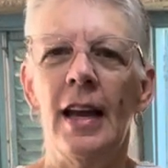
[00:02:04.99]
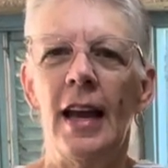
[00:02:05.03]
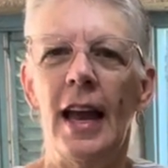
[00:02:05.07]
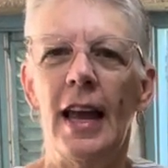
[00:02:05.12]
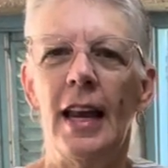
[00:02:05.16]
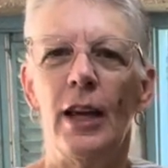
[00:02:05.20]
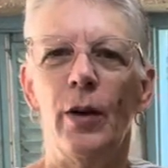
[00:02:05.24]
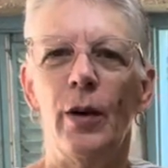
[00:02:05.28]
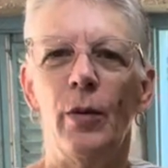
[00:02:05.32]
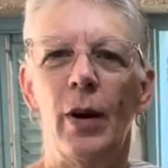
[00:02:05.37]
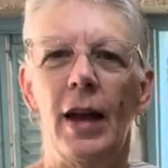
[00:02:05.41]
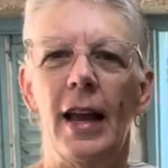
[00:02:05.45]

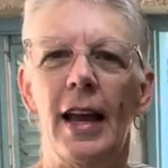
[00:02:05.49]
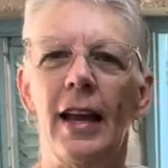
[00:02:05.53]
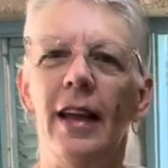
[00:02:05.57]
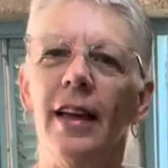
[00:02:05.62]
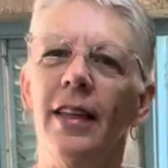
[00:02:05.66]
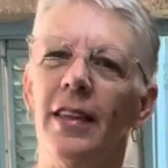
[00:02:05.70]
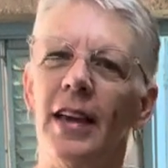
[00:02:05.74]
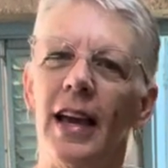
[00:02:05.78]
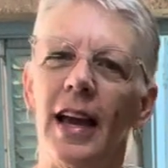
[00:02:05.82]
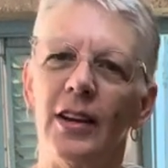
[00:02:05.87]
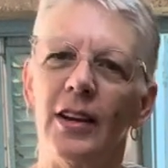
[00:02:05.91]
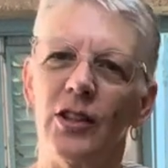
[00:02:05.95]
Anyway,
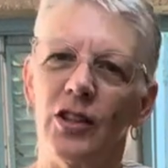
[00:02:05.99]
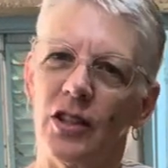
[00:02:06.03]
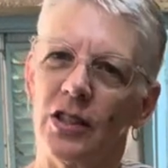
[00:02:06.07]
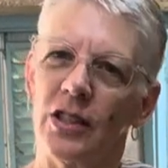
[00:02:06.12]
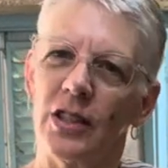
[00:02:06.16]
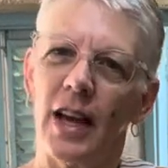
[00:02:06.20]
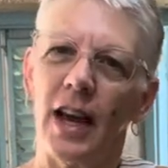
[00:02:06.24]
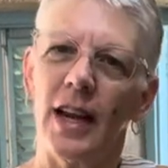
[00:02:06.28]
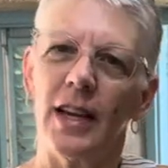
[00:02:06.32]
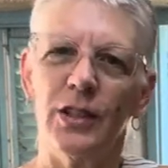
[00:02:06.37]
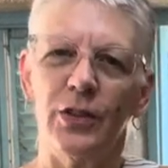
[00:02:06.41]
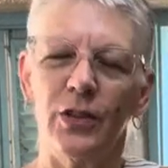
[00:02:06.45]
the
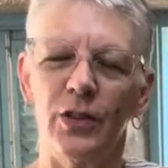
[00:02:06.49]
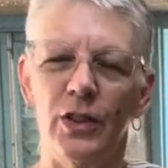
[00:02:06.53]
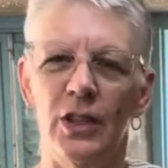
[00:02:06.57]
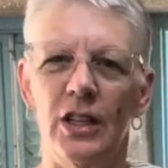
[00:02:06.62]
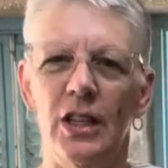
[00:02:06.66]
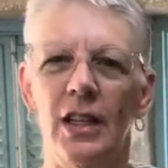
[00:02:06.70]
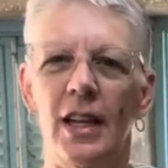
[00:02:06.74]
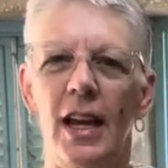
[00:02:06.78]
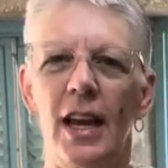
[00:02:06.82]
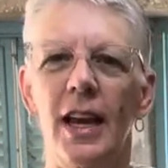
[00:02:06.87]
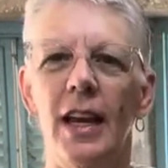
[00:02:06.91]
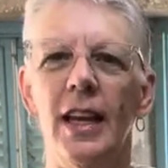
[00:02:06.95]
exercise for
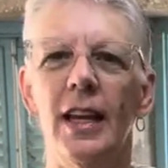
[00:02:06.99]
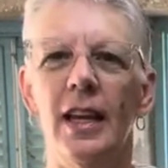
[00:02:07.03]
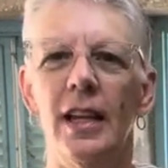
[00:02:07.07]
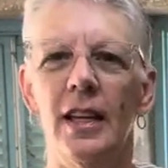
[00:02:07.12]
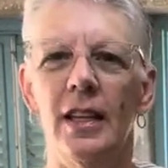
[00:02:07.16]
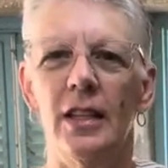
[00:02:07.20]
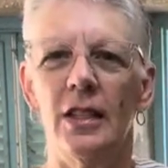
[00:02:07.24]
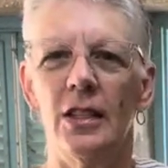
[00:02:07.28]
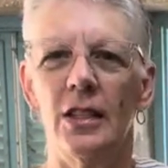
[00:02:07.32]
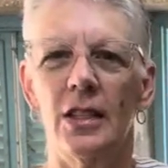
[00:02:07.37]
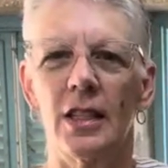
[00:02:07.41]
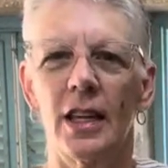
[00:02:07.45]
today
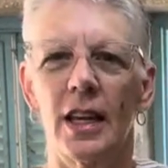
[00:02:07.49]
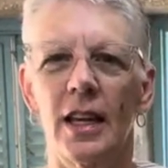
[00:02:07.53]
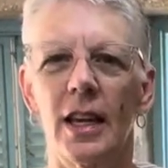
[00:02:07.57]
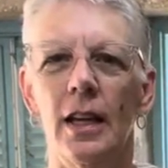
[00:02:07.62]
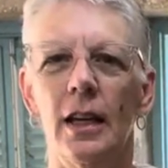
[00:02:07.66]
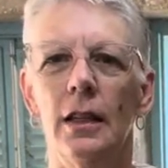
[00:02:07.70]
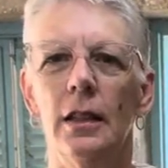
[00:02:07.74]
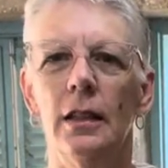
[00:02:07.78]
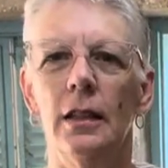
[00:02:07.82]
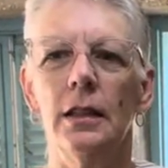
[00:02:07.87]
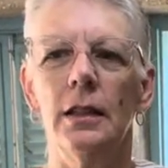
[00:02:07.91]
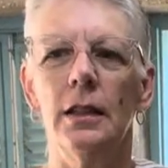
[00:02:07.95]
is the
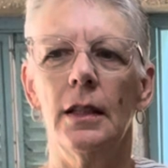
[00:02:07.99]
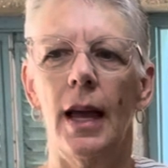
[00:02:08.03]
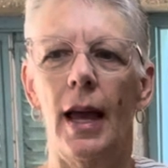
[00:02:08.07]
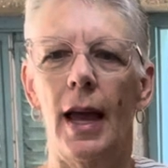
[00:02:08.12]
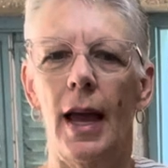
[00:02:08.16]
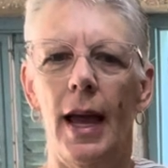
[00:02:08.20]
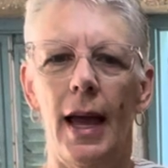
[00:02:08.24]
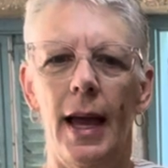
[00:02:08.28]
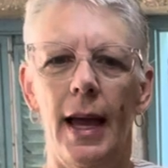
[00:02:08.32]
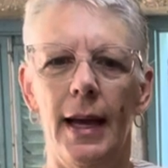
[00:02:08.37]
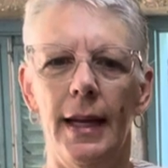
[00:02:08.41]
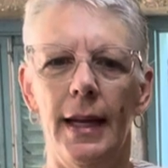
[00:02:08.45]
kiln
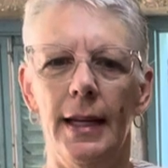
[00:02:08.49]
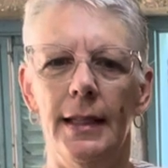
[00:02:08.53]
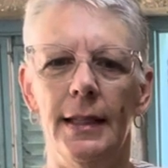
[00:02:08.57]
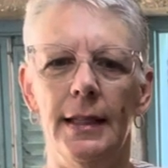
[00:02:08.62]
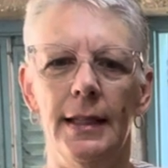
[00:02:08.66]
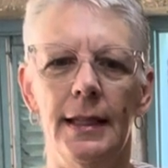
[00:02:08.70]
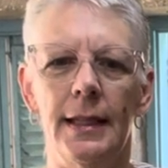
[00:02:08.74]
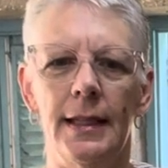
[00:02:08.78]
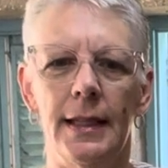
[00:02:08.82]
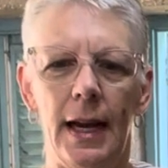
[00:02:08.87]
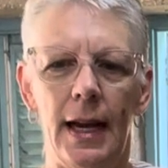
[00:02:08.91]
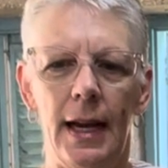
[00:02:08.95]

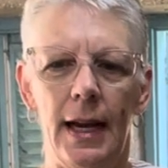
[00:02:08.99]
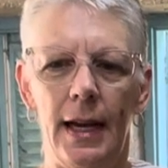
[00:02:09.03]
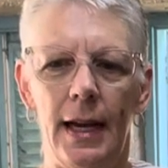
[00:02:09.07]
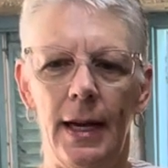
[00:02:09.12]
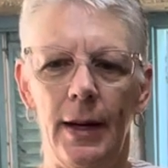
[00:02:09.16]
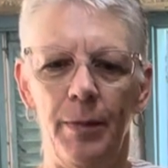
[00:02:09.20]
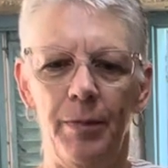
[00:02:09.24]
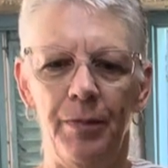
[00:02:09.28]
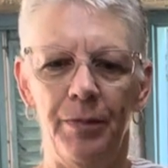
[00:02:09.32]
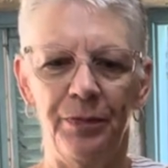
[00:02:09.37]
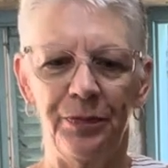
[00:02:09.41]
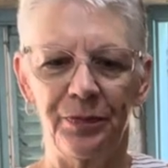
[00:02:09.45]
and
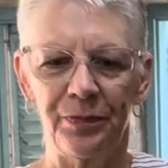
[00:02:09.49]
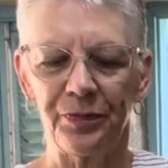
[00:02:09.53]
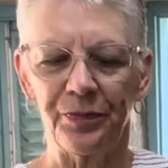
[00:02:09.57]
um,